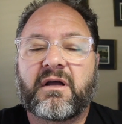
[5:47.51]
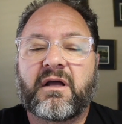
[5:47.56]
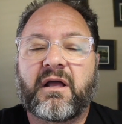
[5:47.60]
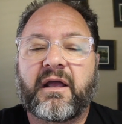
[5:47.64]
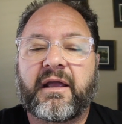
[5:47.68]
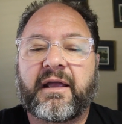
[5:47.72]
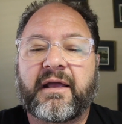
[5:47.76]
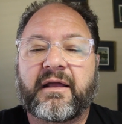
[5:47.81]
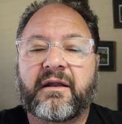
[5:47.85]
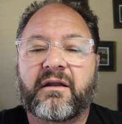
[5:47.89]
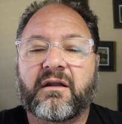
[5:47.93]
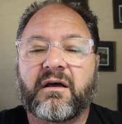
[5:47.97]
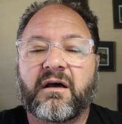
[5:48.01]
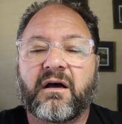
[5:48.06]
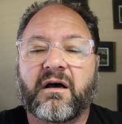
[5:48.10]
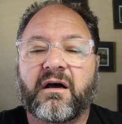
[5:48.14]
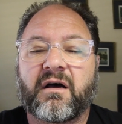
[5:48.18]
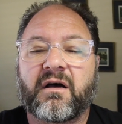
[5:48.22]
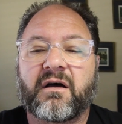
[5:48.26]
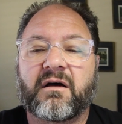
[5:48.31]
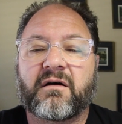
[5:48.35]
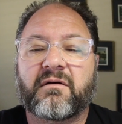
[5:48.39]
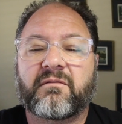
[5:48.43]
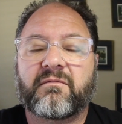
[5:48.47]
and
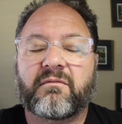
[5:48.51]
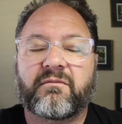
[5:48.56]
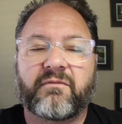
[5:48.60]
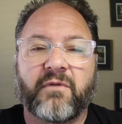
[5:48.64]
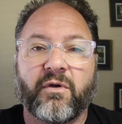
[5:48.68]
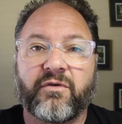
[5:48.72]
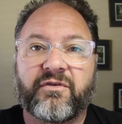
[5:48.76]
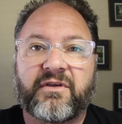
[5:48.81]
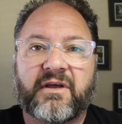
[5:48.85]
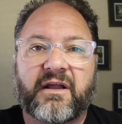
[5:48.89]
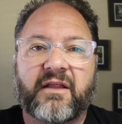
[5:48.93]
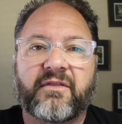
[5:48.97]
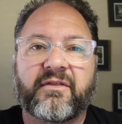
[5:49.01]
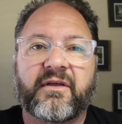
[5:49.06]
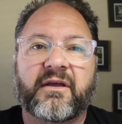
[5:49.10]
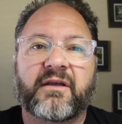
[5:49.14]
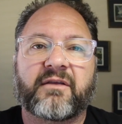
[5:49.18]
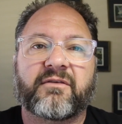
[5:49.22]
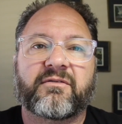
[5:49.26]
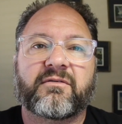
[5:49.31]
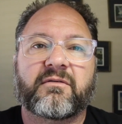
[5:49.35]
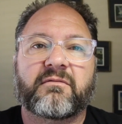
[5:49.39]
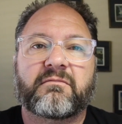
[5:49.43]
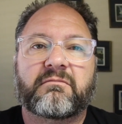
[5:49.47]
uh, those kind of
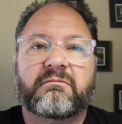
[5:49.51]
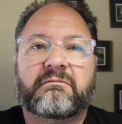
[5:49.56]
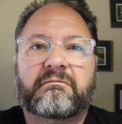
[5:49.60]
things.